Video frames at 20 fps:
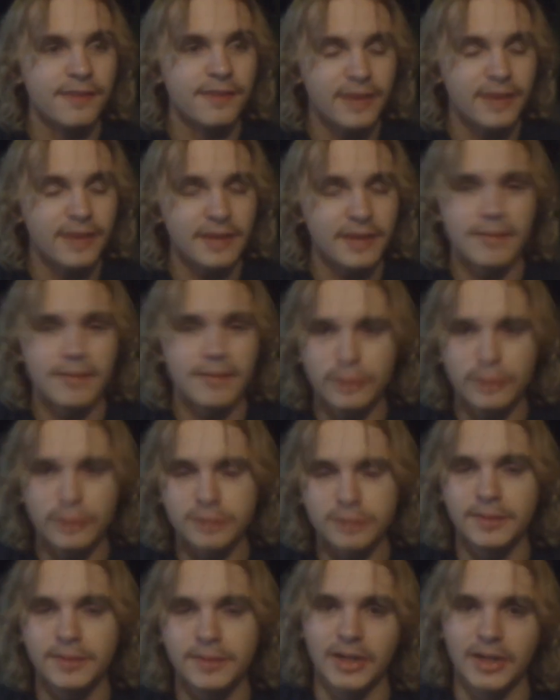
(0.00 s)
yeah, there
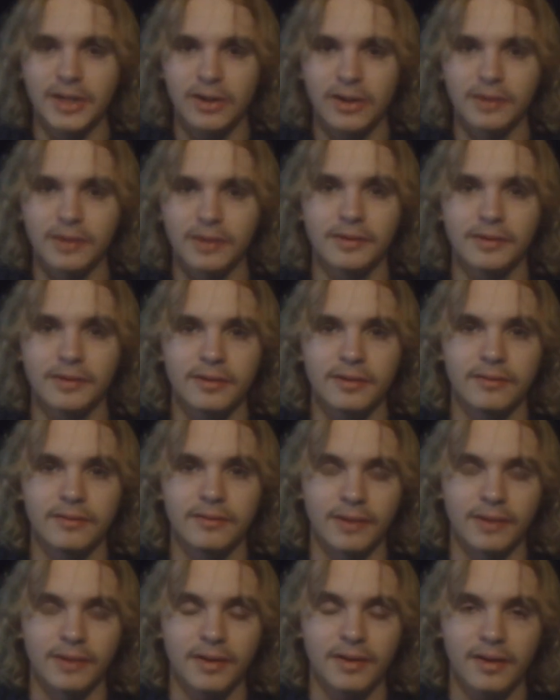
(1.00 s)
must be a God,
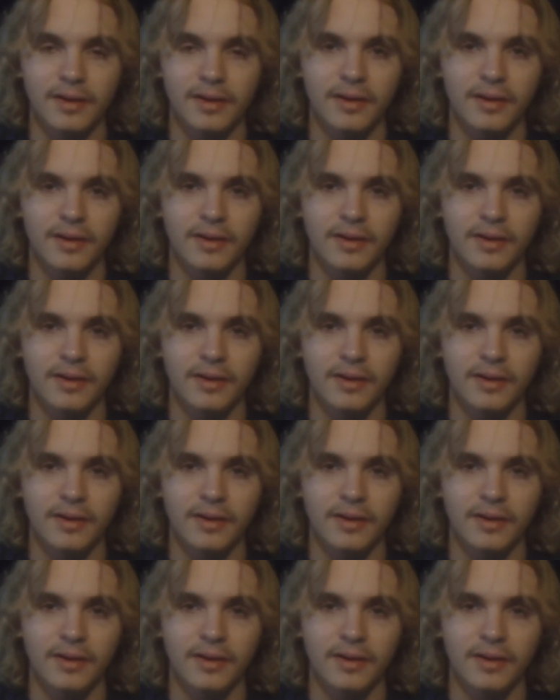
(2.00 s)
right?